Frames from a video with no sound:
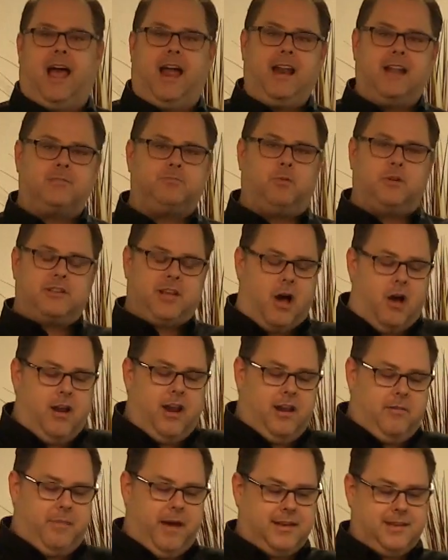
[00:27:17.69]
And we're
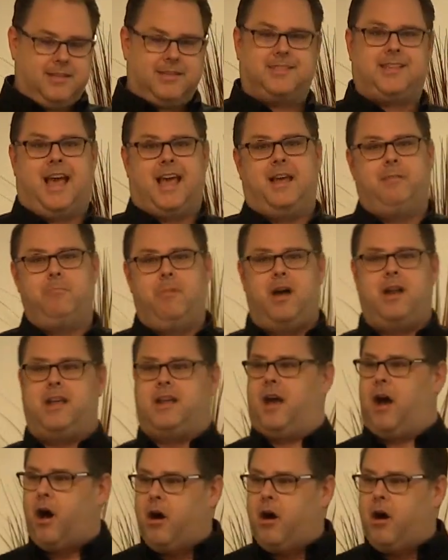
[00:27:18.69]
talking about the same money